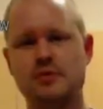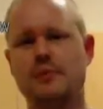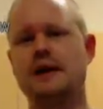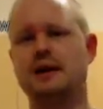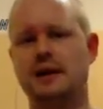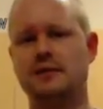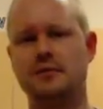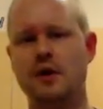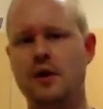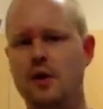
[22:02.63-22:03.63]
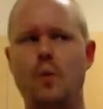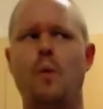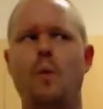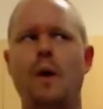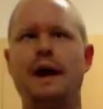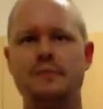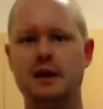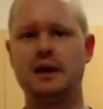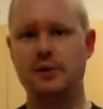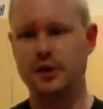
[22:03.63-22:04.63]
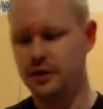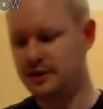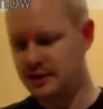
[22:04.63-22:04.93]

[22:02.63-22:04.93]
making way bigger burgers